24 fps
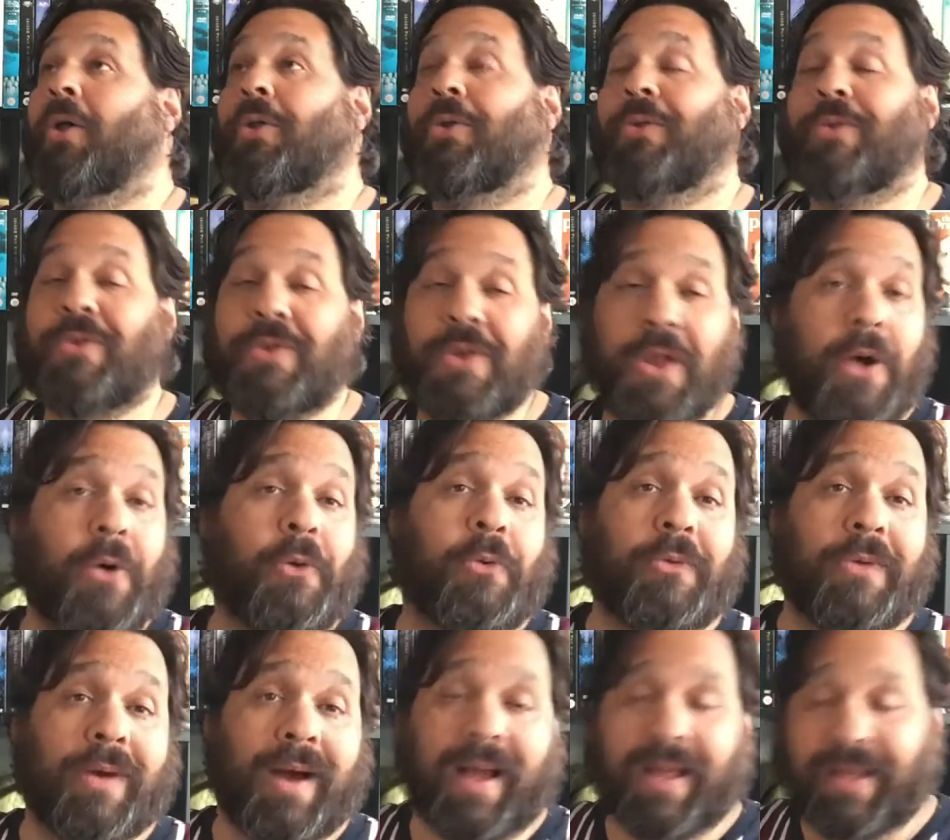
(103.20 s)
No,
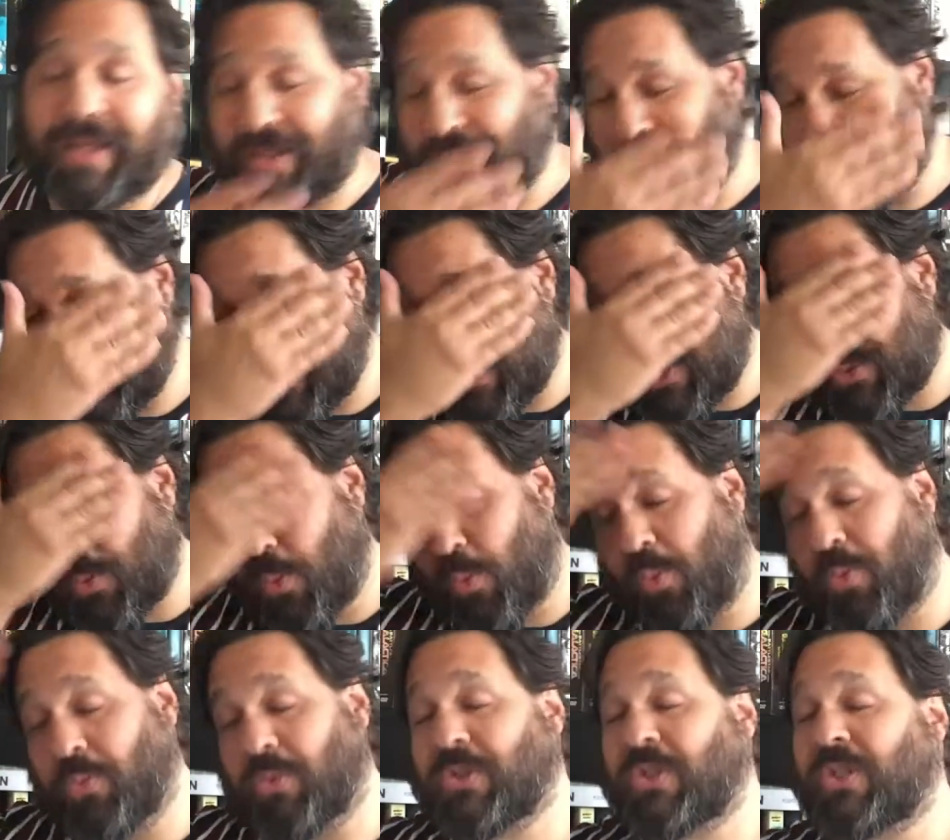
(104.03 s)
I can
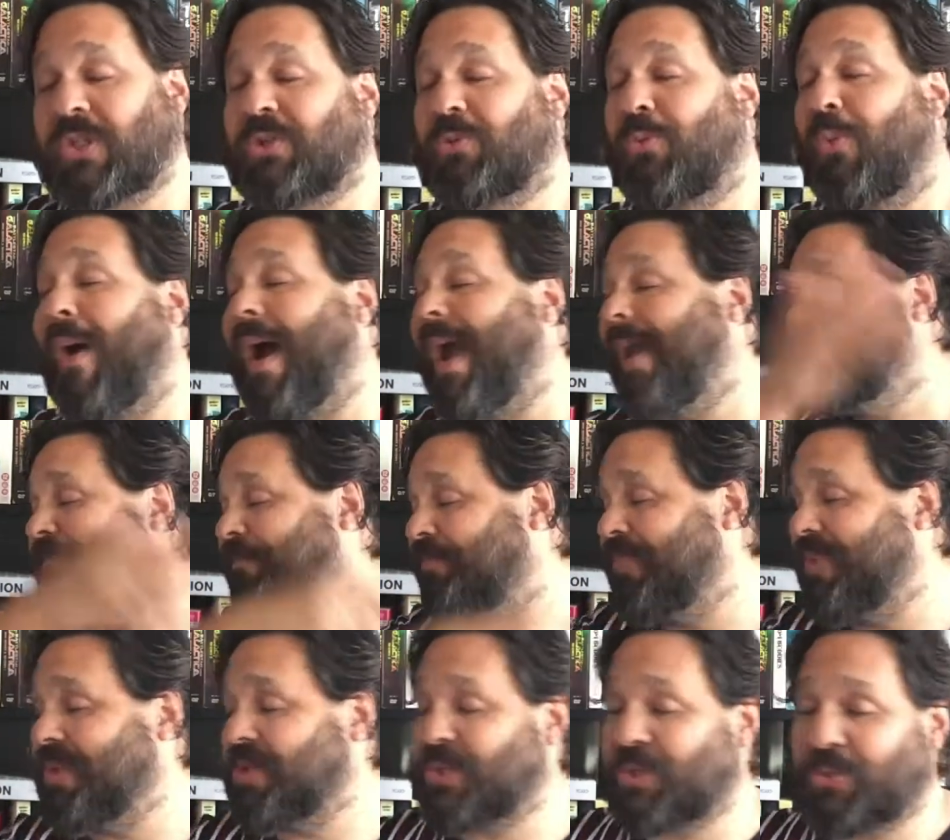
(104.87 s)
swipe
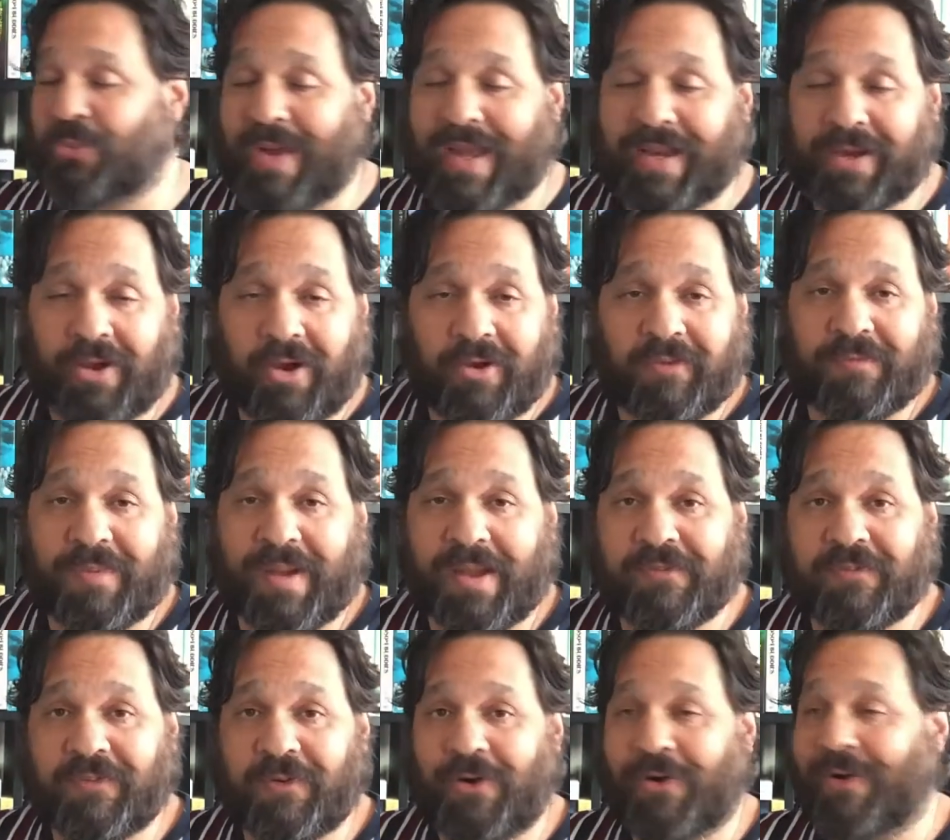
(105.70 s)
the sweat off my
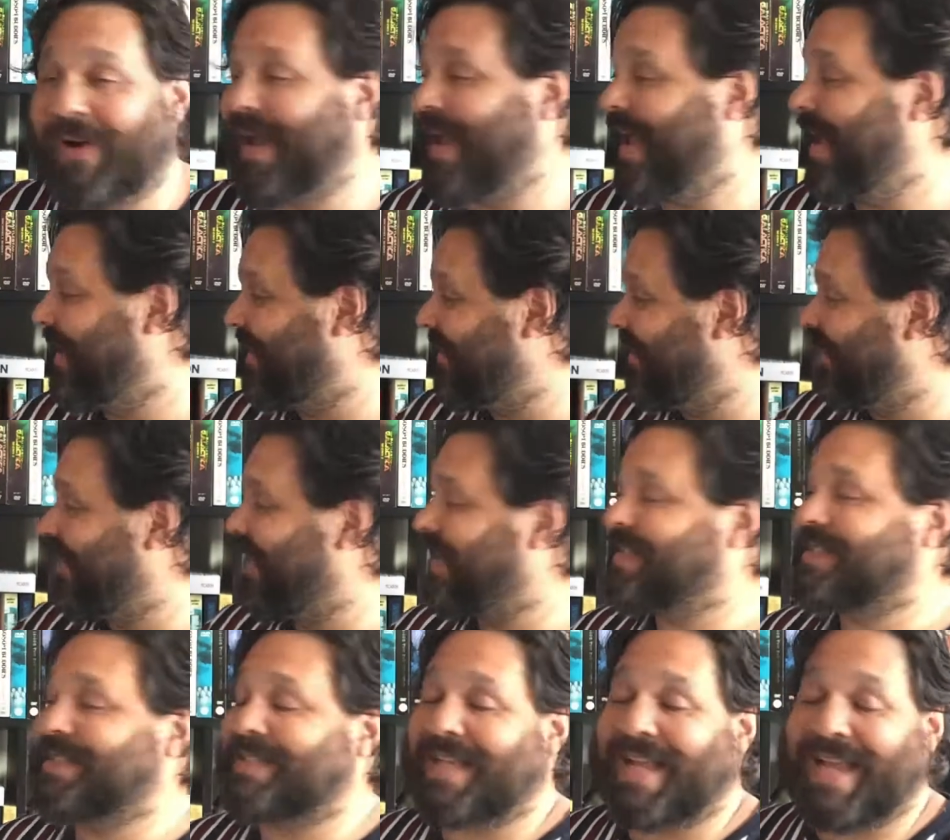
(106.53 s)
forehead.
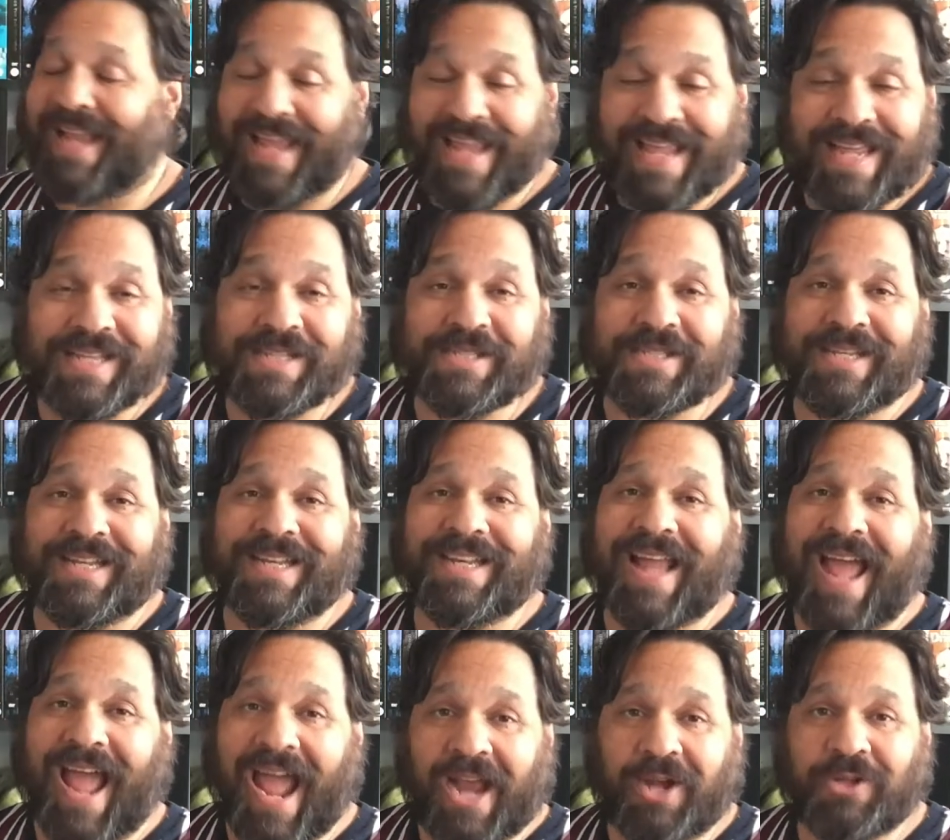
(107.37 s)
This is an
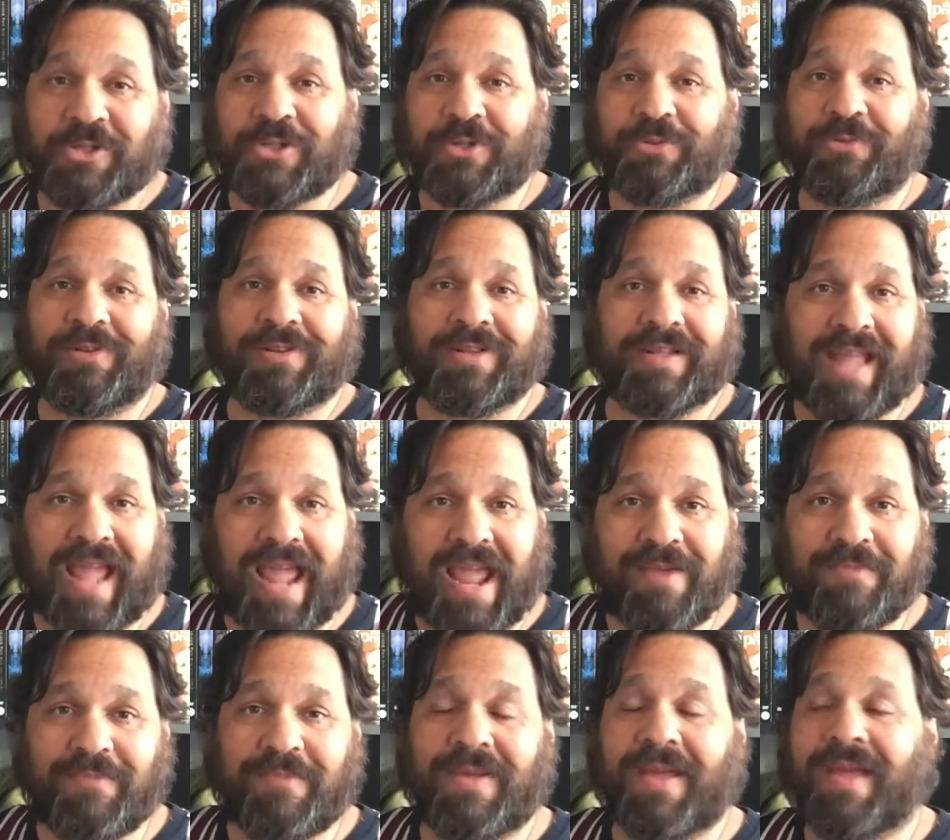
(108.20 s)
actual
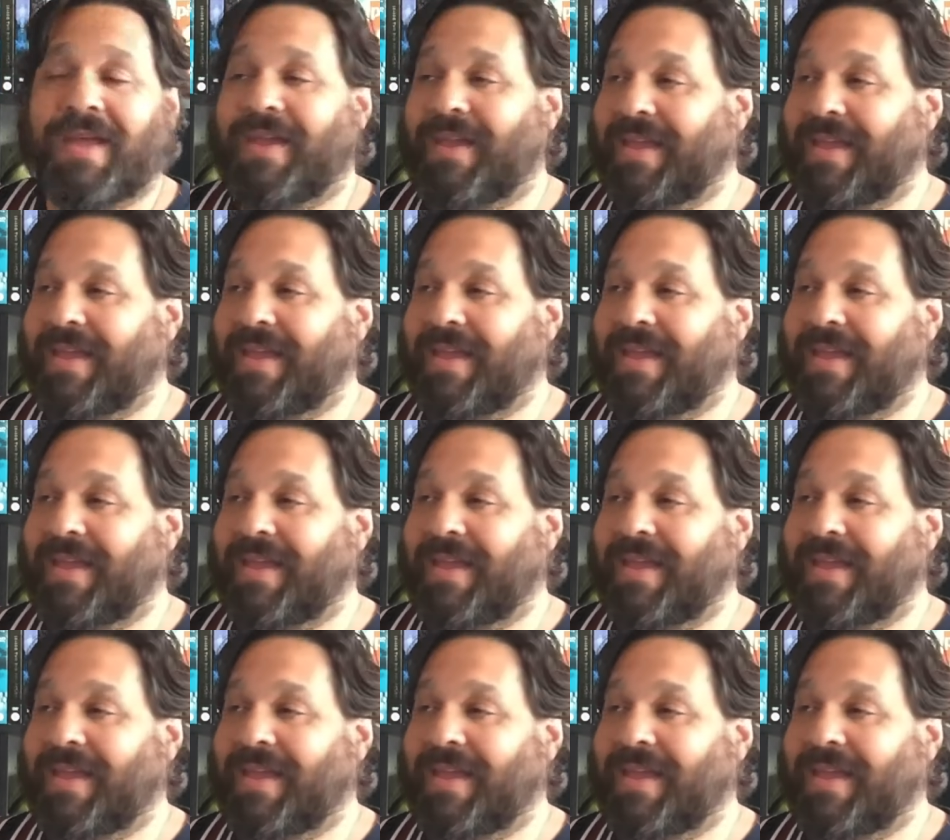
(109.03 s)
game.